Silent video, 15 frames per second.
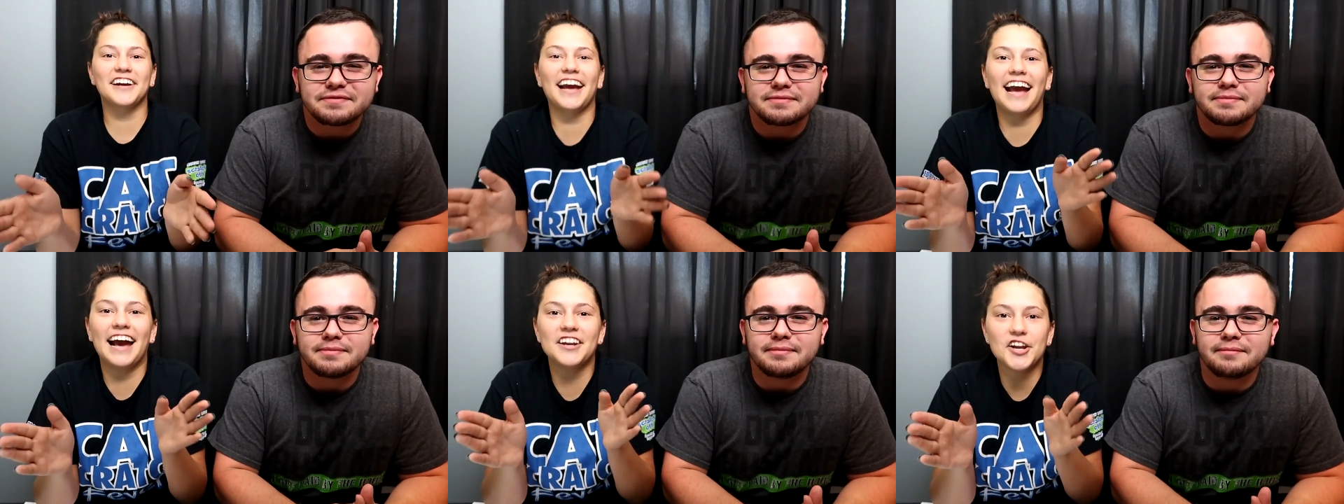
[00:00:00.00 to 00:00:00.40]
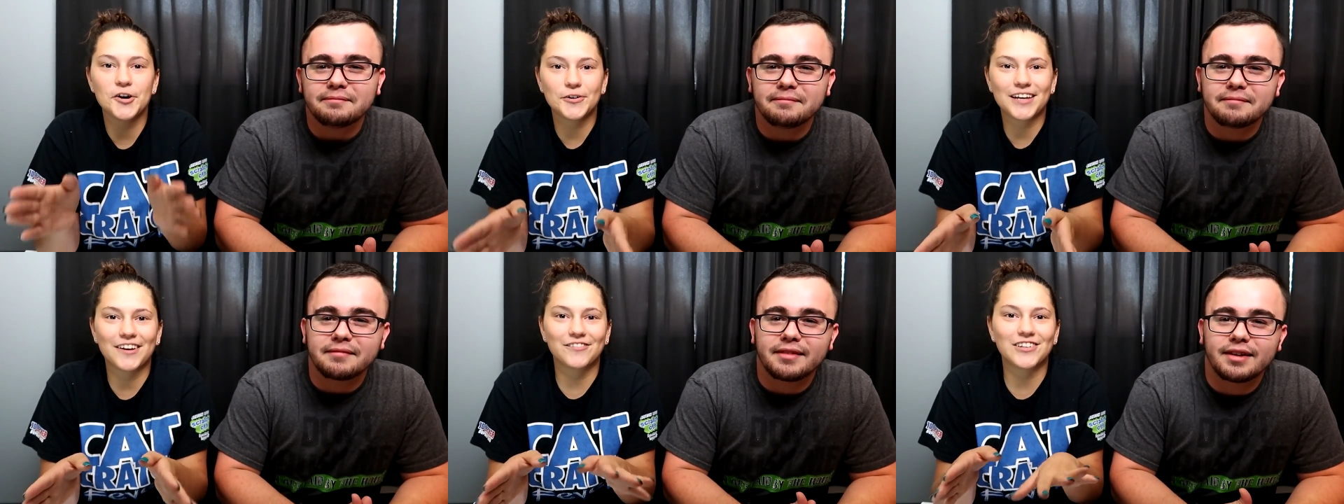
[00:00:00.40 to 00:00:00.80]
Speaker 1: Okay, I know we
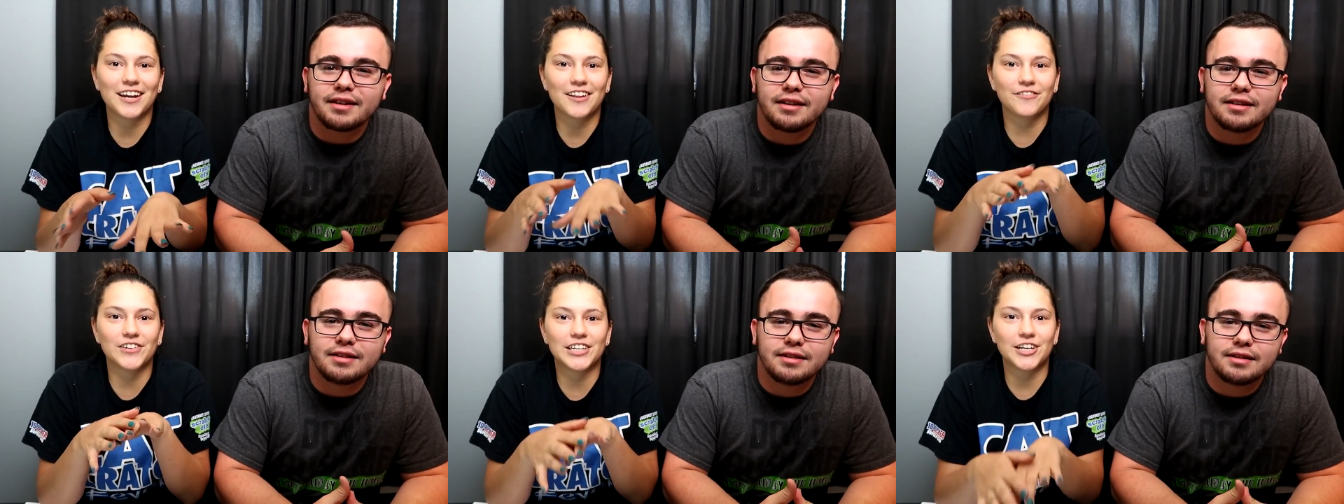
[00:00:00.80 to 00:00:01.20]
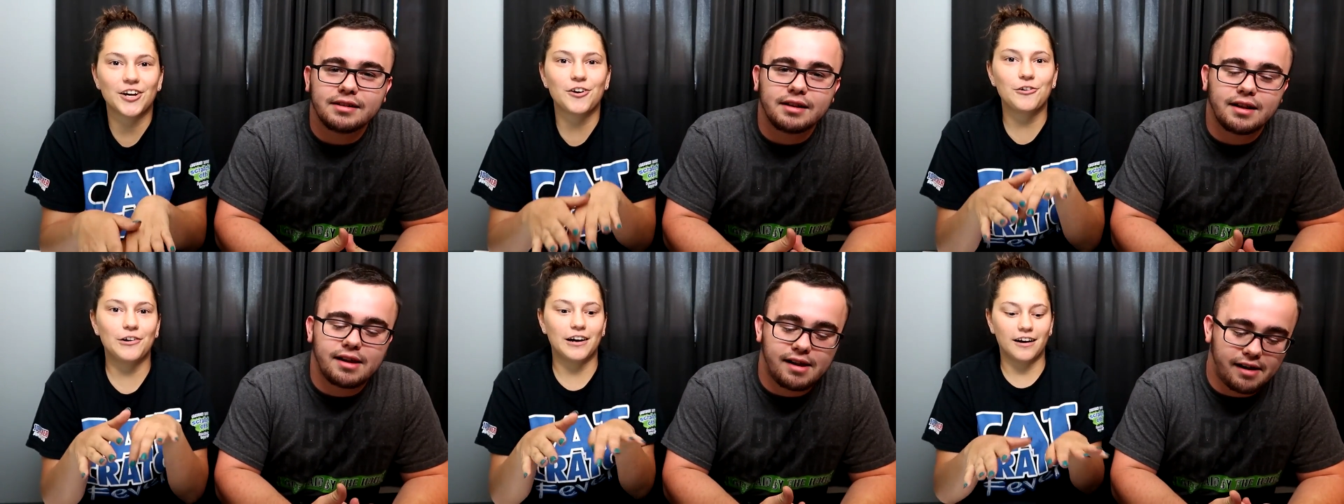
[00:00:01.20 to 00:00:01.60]
have done a video
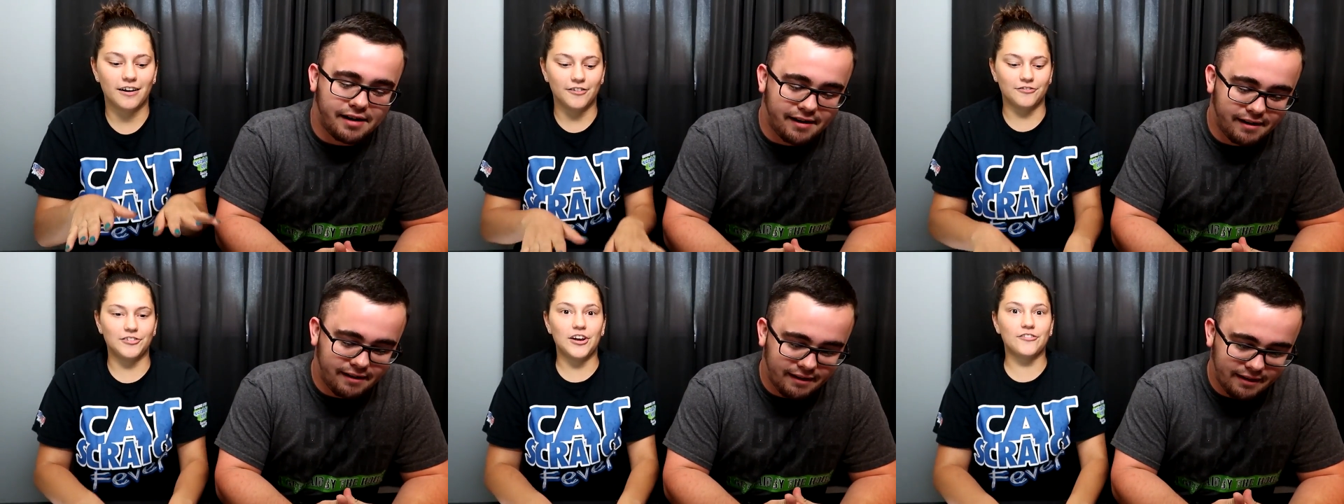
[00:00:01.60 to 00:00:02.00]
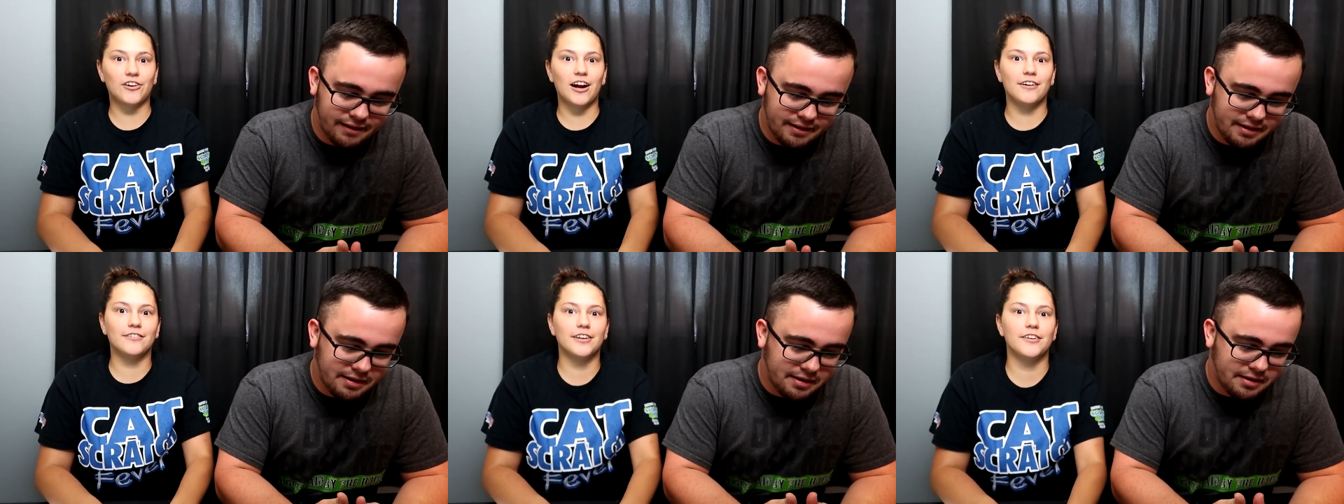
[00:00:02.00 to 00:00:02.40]
of never
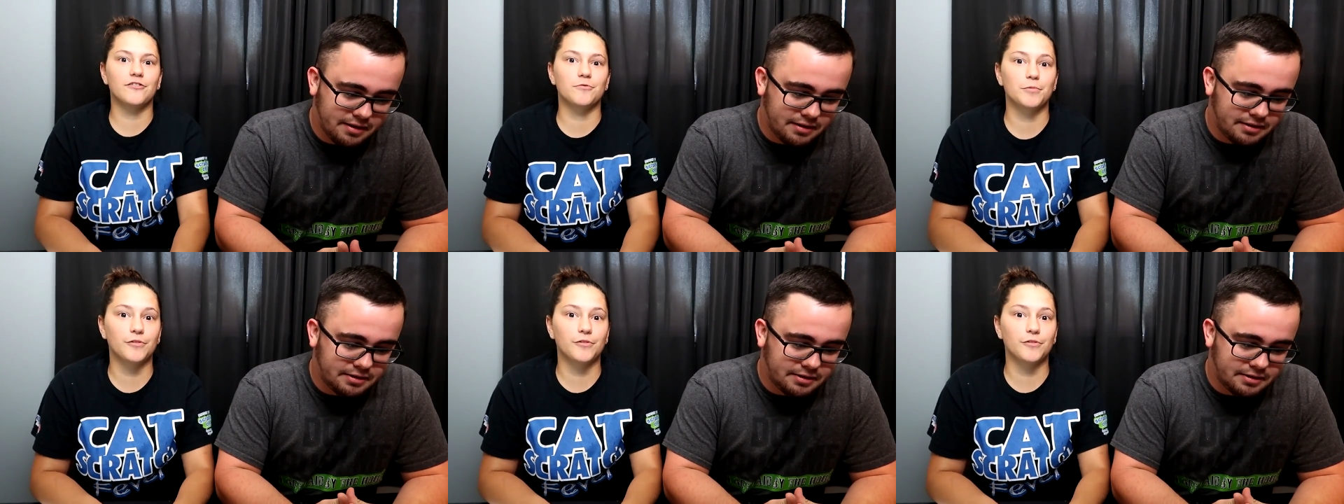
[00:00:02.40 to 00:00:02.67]
have I ever